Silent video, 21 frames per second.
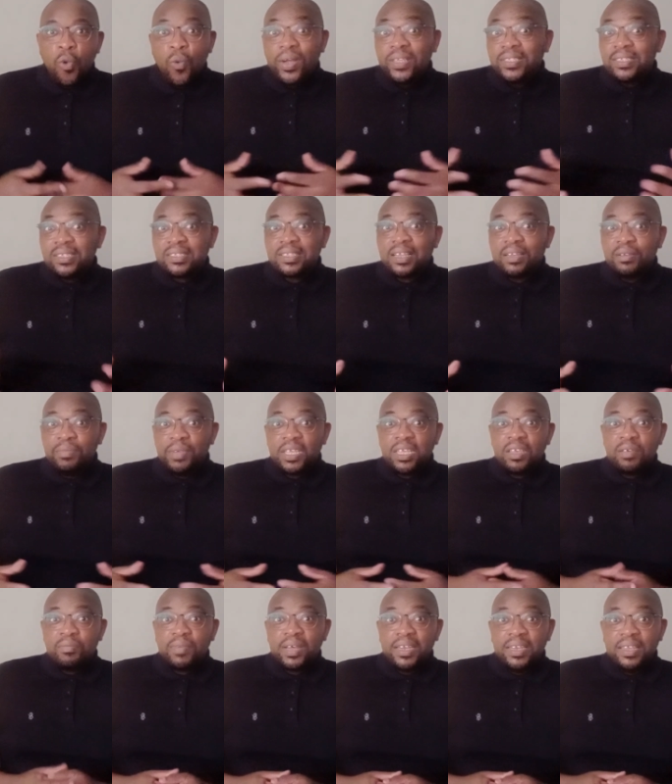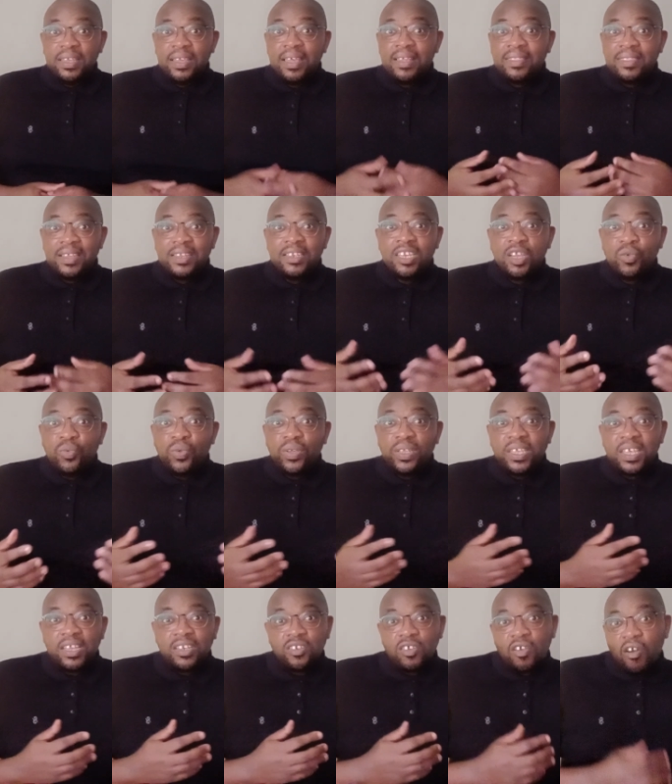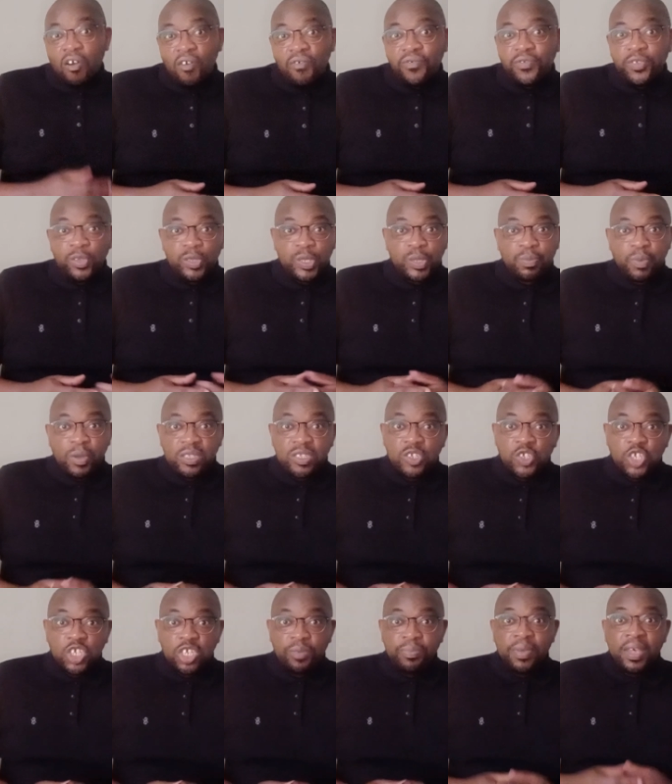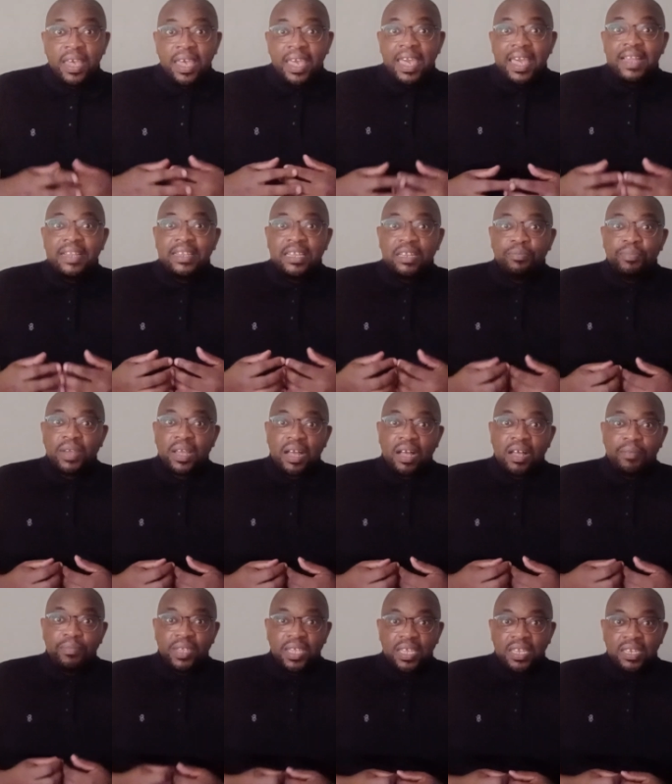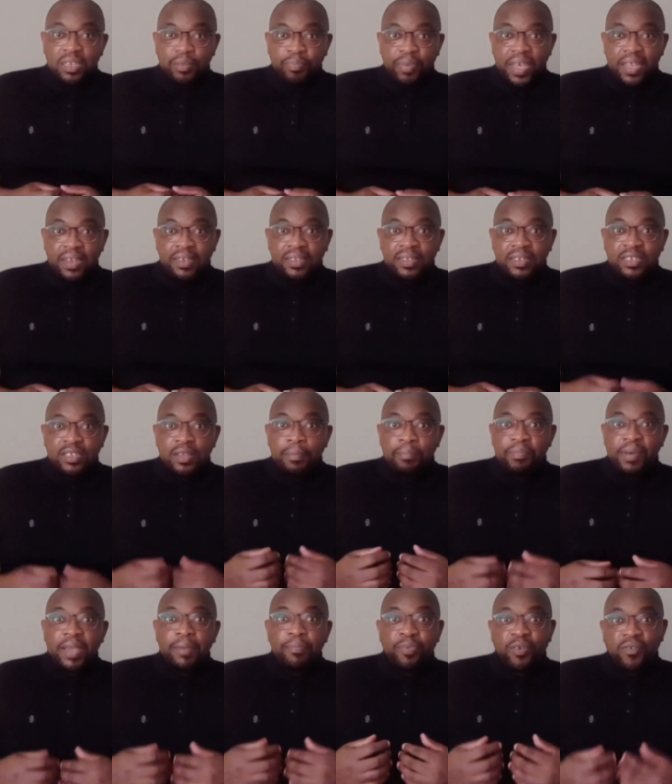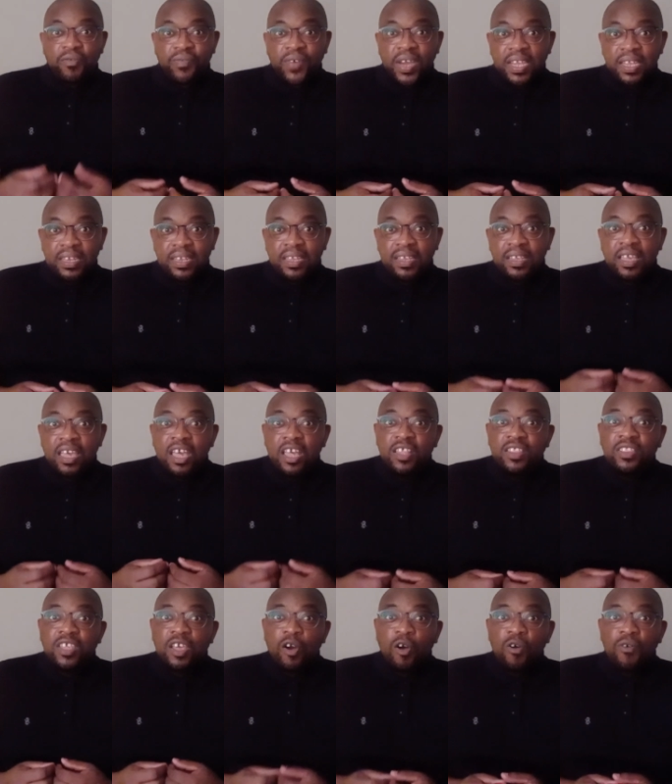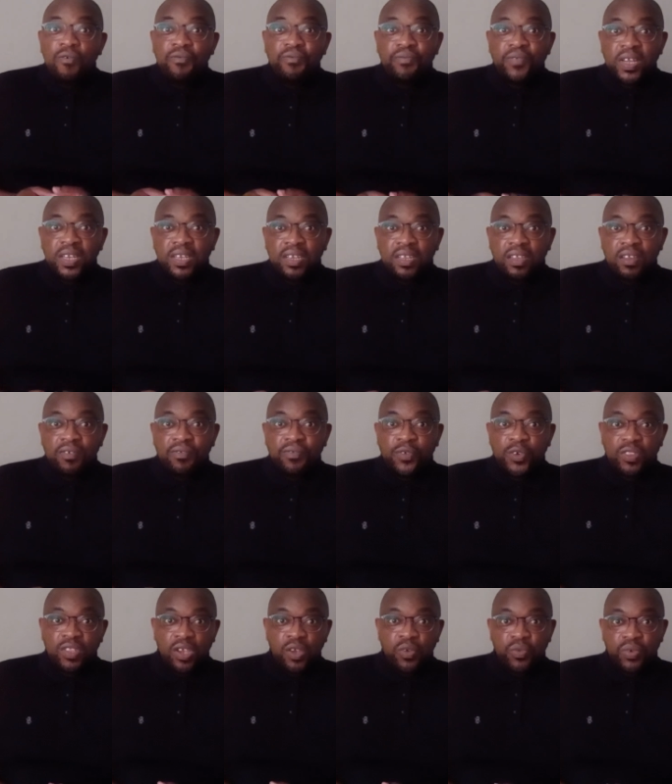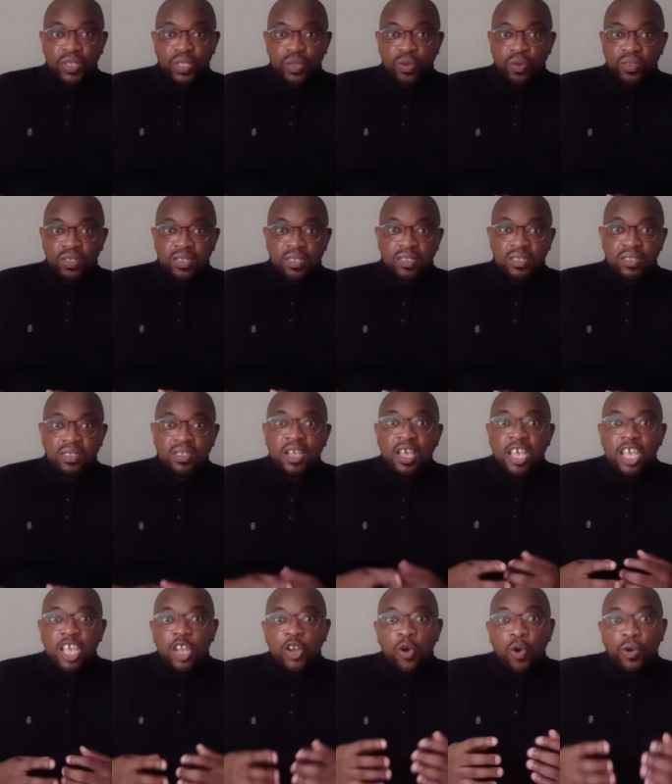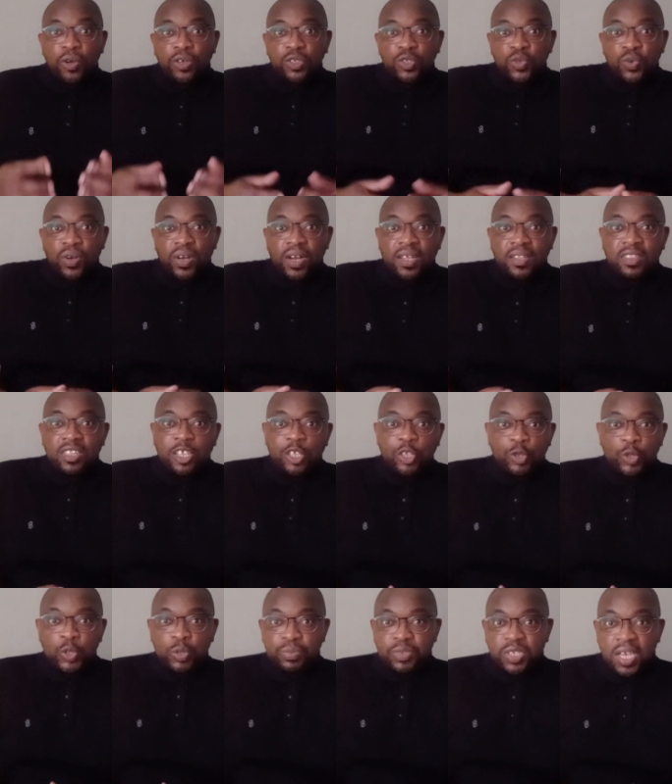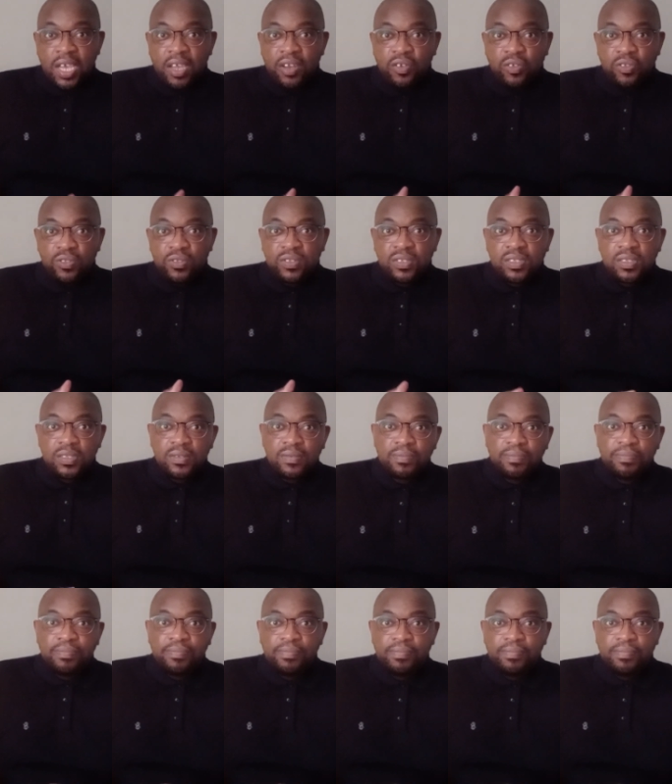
Once they start making money and then they will get off your sponsorship and then become independent by providing their own funding for their resources in order to run their YouTube channels.